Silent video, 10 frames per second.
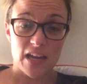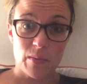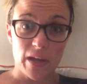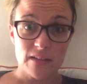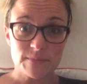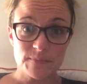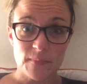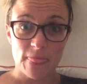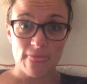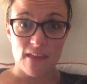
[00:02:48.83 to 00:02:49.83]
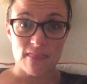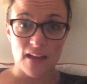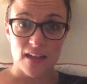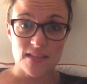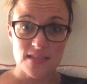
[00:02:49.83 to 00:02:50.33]
Anyway,
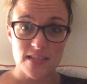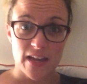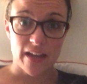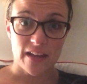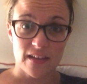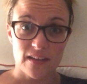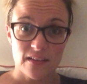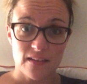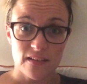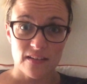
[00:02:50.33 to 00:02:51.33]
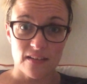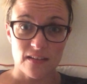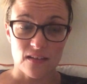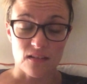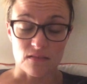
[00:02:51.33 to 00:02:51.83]
that is day.
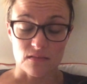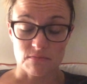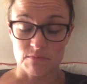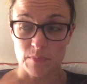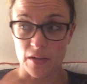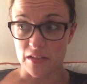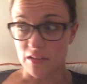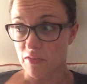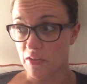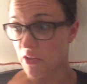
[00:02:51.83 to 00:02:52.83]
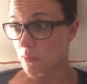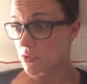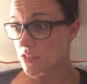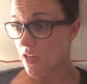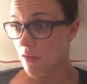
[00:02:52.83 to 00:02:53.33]
Oh, I'm buggered if I know
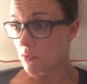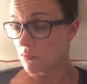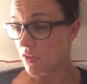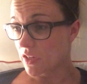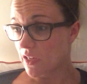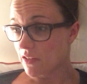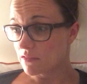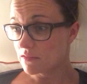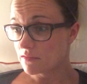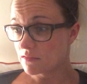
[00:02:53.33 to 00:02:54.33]
what day I'm on right now.